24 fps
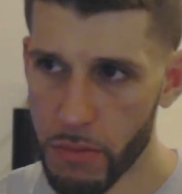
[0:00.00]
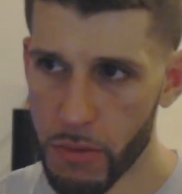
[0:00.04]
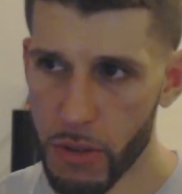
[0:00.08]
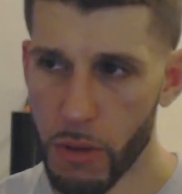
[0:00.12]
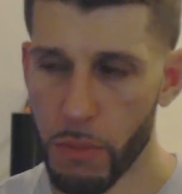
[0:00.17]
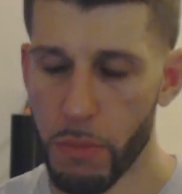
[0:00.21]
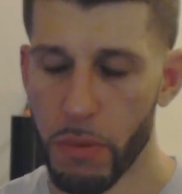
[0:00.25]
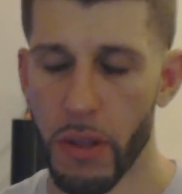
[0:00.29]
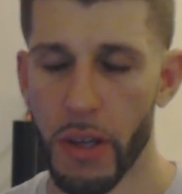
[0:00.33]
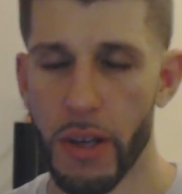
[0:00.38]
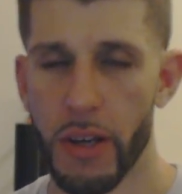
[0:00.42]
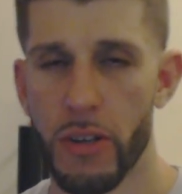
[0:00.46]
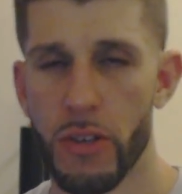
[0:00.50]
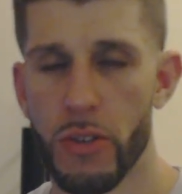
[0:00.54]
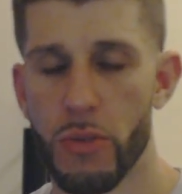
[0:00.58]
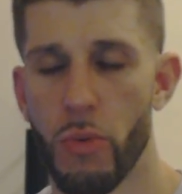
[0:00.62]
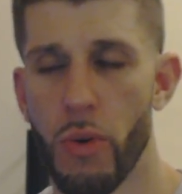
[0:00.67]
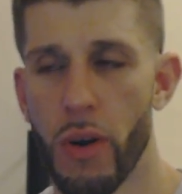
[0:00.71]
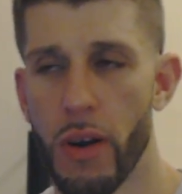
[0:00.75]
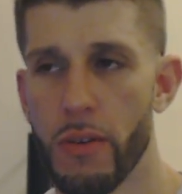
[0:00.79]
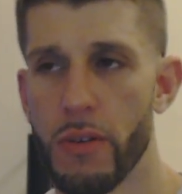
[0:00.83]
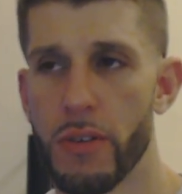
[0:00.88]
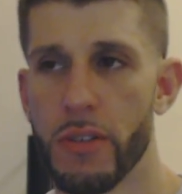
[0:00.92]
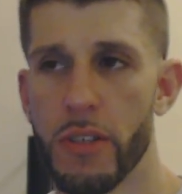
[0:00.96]
the players,
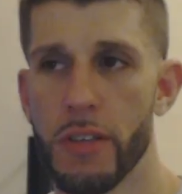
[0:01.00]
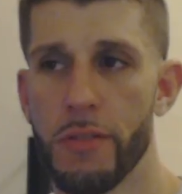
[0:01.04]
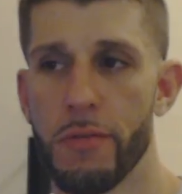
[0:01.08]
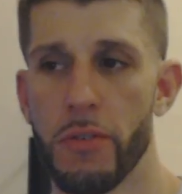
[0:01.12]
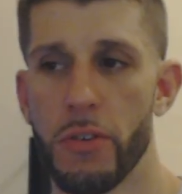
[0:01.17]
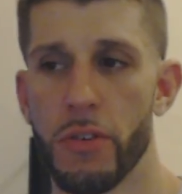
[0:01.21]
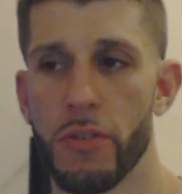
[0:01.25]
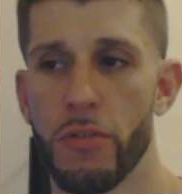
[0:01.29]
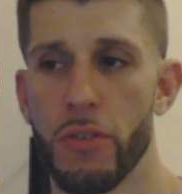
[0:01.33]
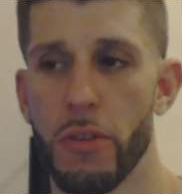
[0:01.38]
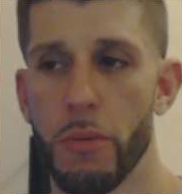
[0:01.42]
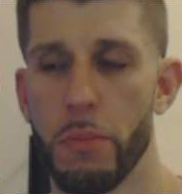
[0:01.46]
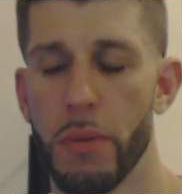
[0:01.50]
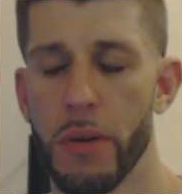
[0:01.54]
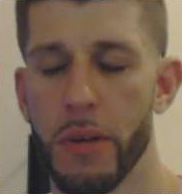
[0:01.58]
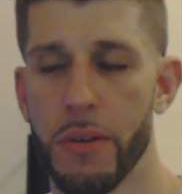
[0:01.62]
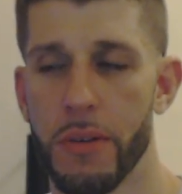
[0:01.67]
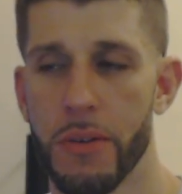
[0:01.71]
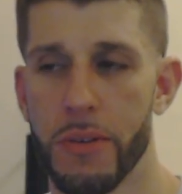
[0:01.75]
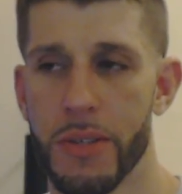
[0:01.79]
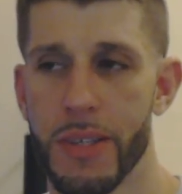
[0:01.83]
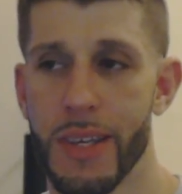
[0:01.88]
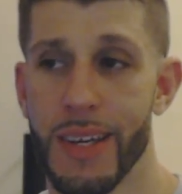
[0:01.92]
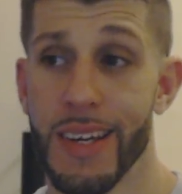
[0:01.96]
wide receivers for the
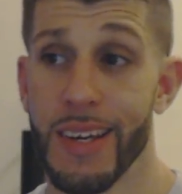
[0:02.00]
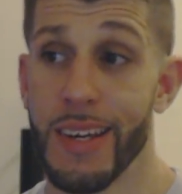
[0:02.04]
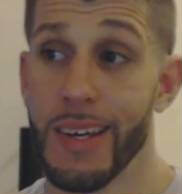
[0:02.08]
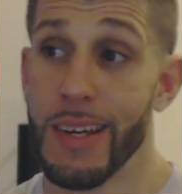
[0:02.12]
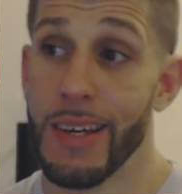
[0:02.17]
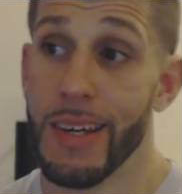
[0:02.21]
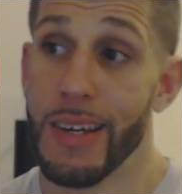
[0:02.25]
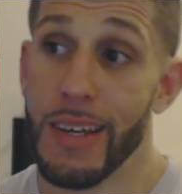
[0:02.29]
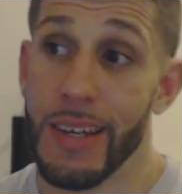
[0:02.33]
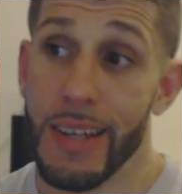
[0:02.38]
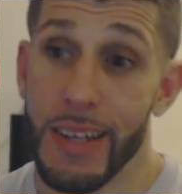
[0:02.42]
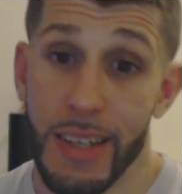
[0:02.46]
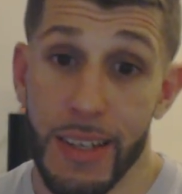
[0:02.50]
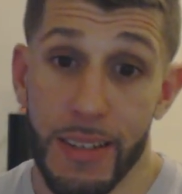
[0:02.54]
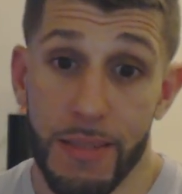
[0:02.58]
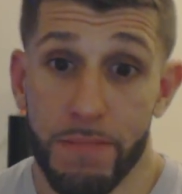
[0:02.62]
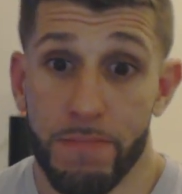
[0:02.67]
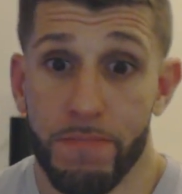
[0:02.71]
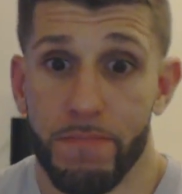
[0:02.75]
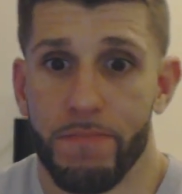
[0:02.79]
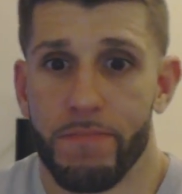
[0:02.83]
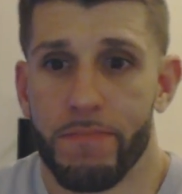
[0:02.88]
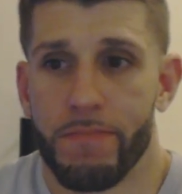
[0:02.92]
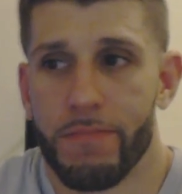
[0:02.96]
Bills,
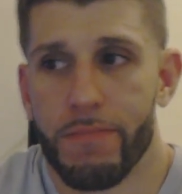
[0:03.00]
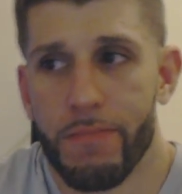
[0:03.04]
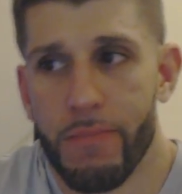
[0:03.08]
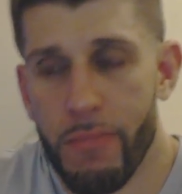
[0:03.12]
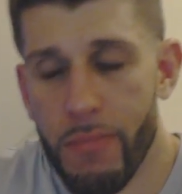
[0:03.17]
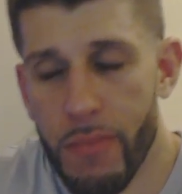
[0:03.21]
and